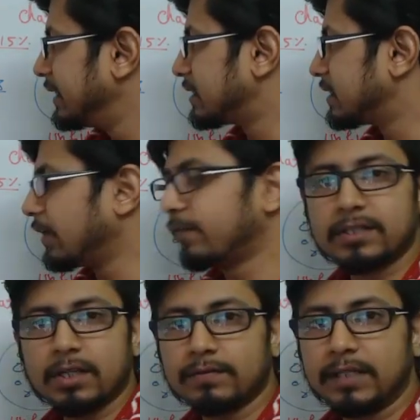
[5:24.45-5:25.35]
the
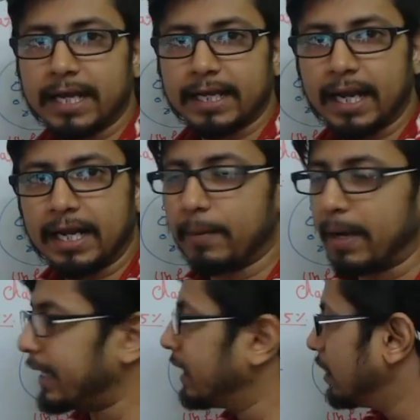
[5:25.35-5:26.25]
surface of the
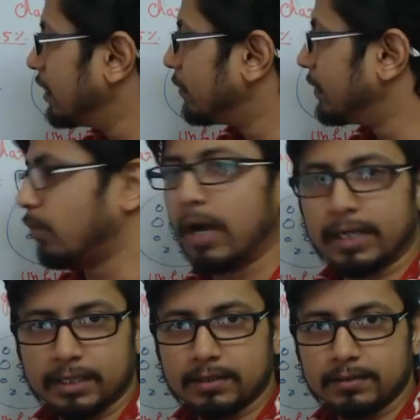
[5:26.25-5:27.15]
acrylamide with
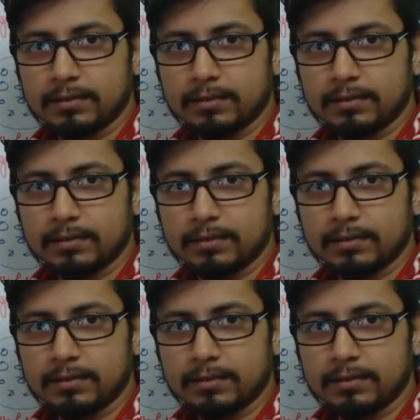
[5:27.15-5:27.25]
water